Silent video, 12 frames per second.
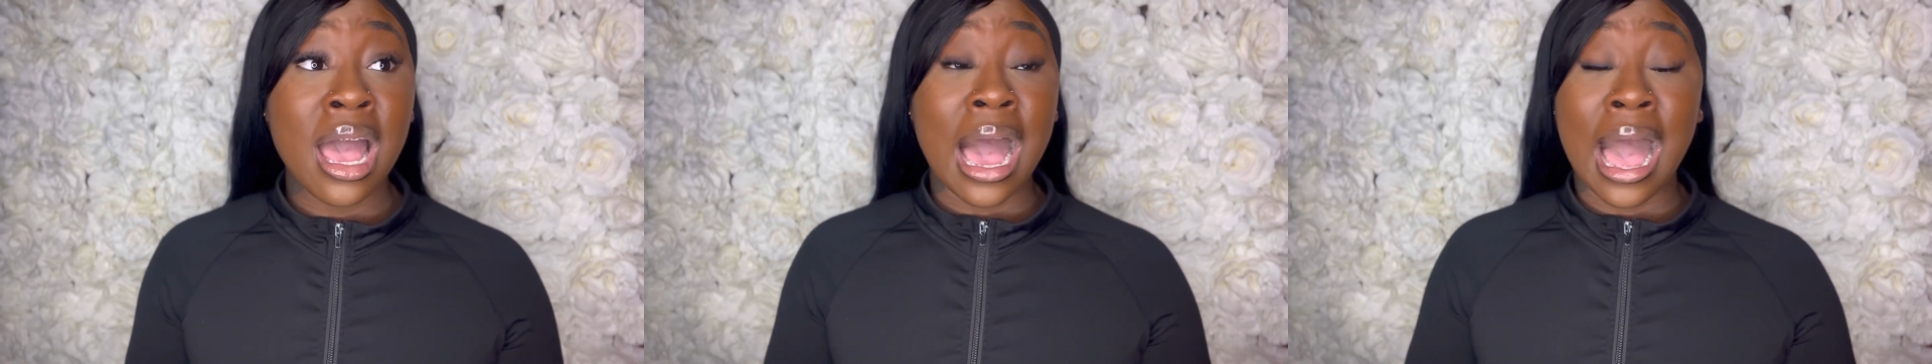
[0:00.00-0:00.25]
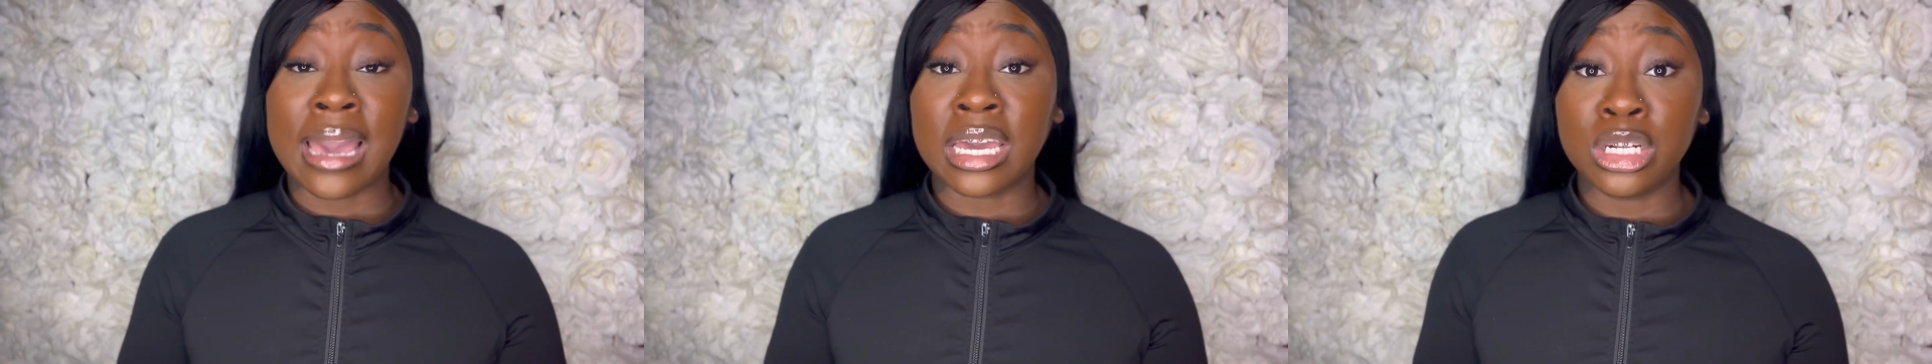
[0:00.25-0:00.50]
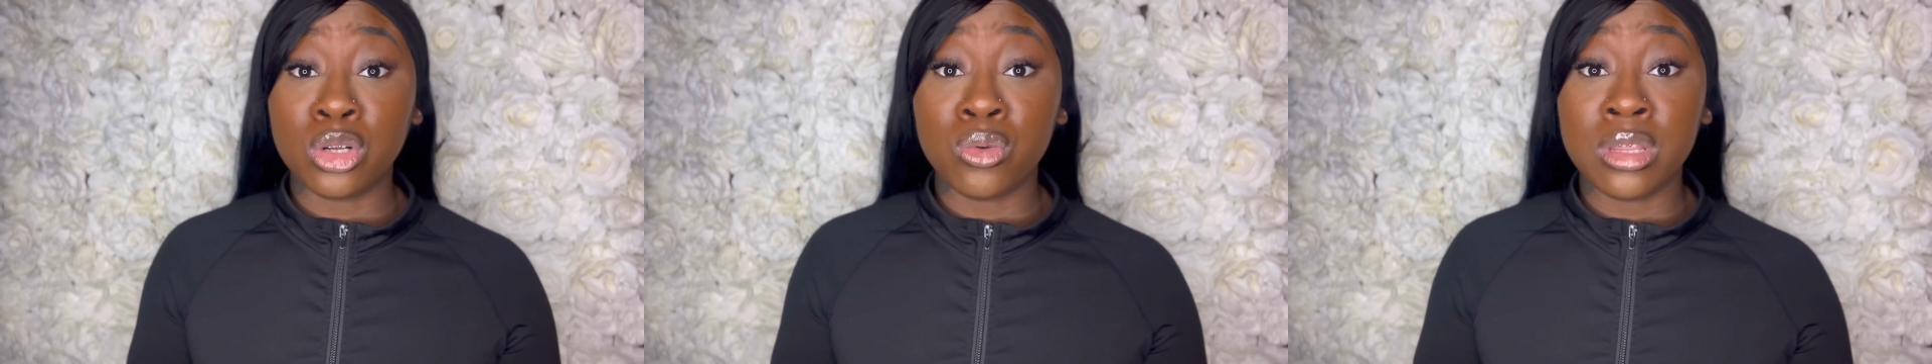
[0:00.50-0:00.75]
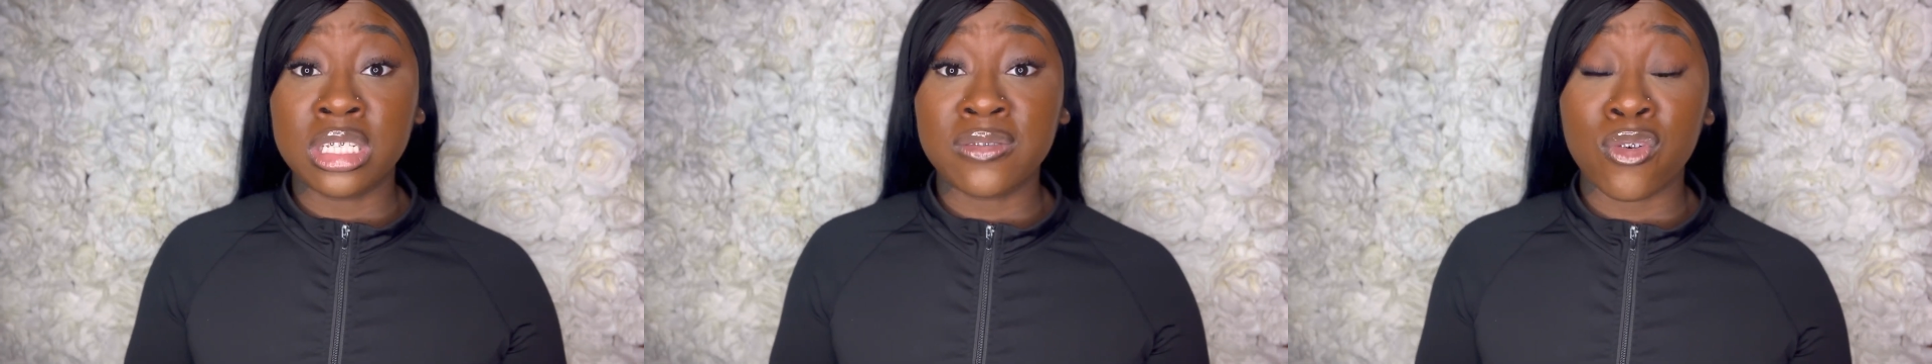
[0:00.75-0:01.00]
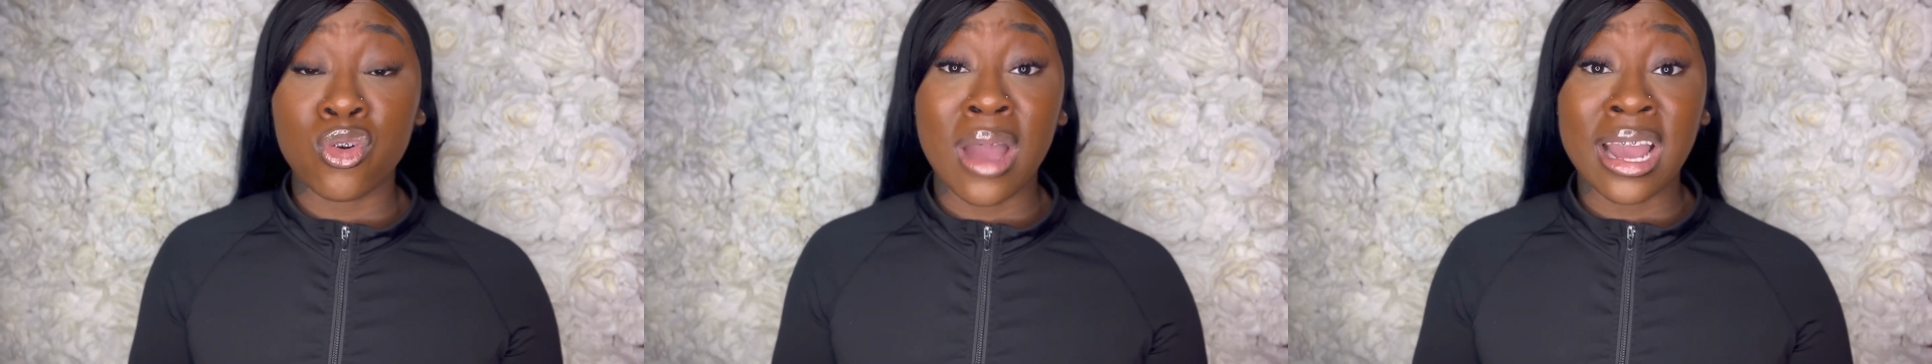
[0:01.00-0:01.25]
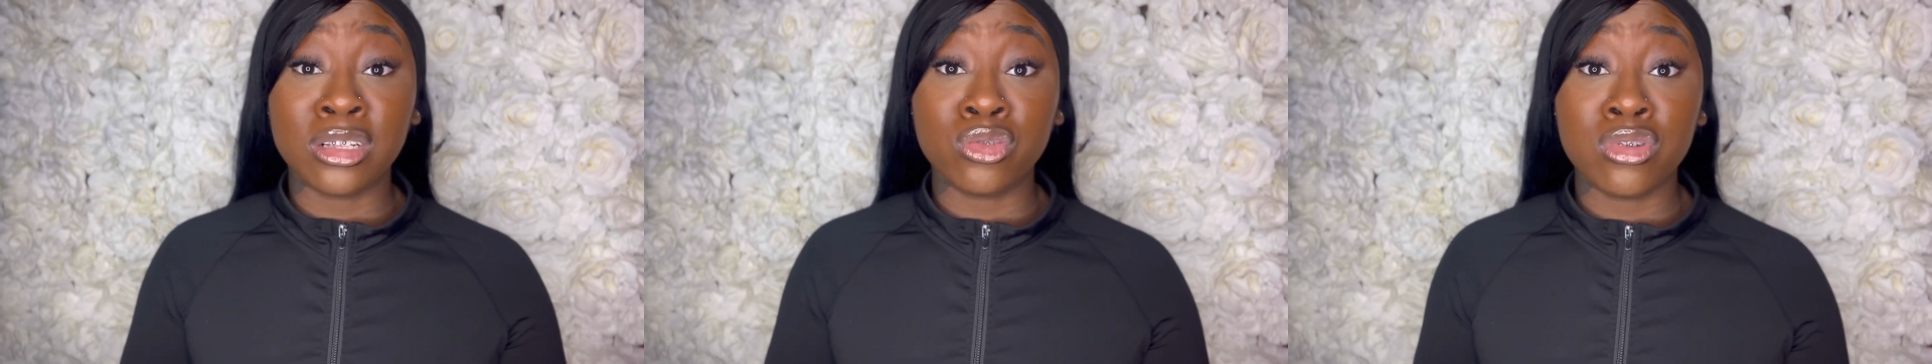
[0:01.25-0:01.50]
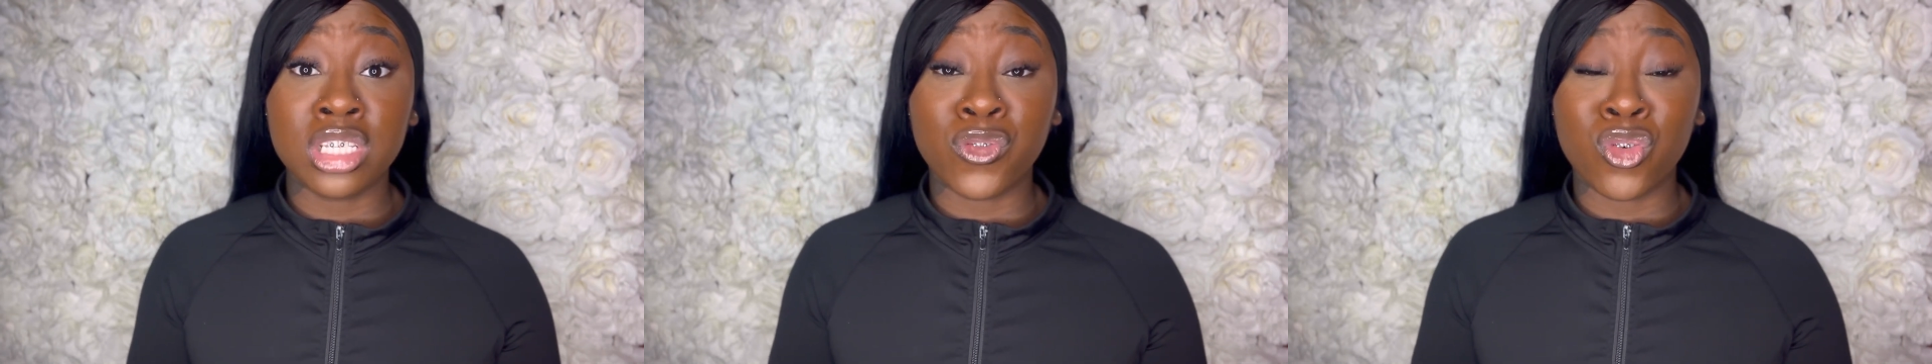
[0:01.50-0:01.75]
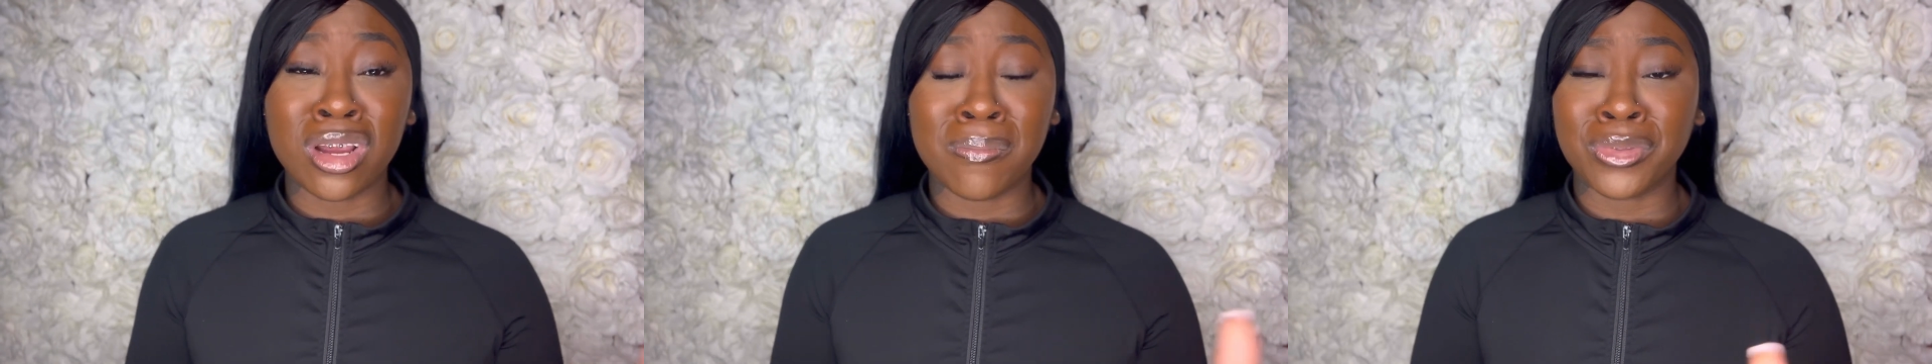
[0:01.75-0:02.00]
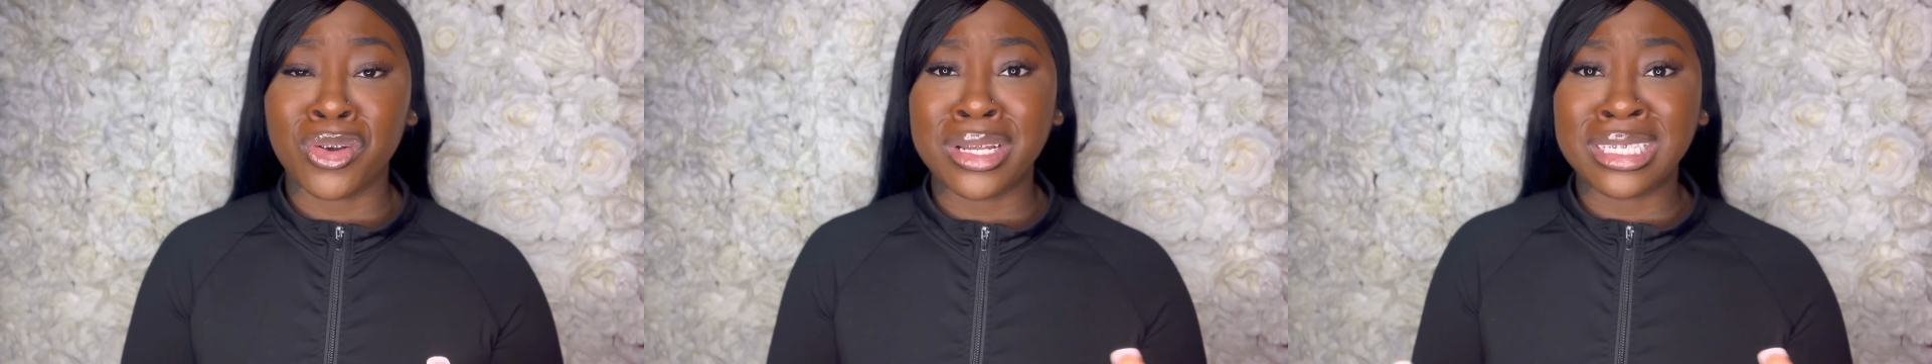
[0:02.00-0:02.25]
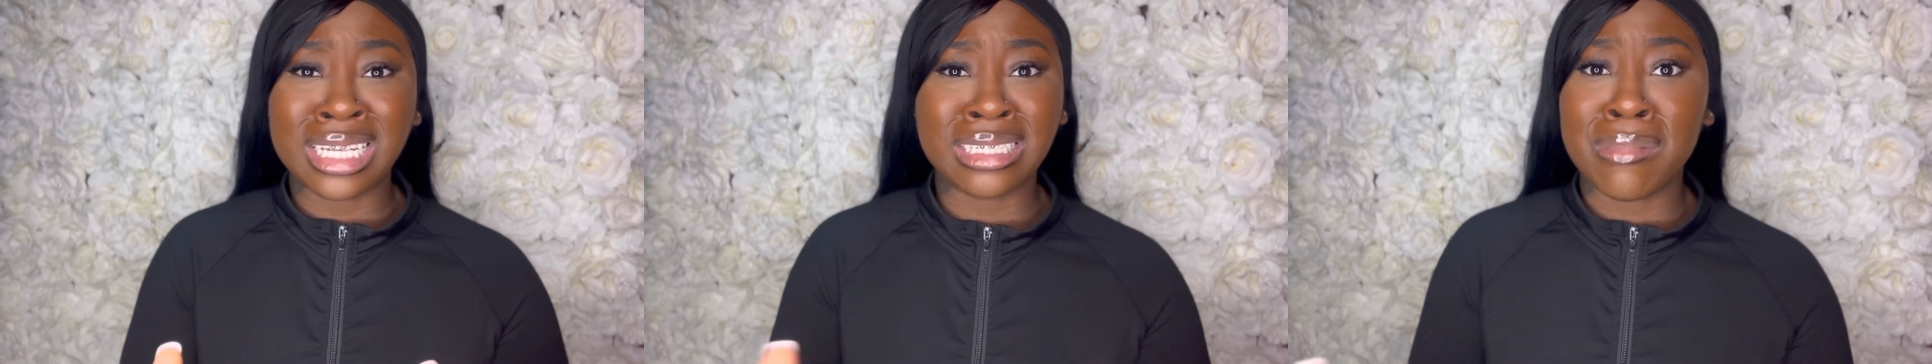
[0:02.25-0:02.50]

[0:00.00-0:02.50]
I can do this for you. I can do this for you. I'm 36.